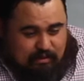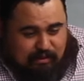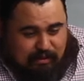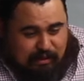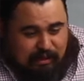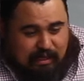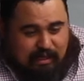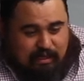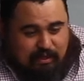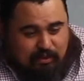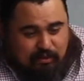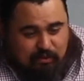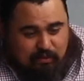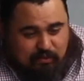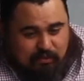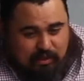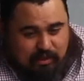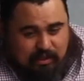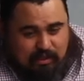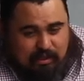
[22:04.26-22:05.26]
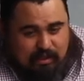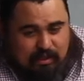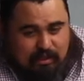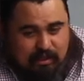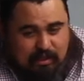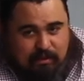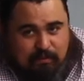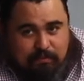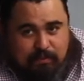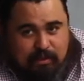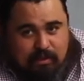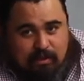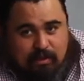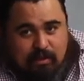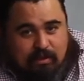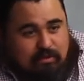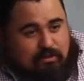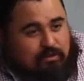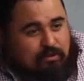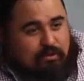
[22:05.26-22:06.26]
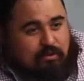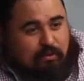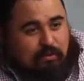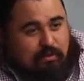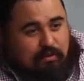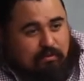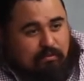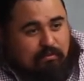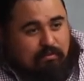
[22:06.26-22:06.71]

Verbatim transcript: Not in the way that a lot of Pentecostals do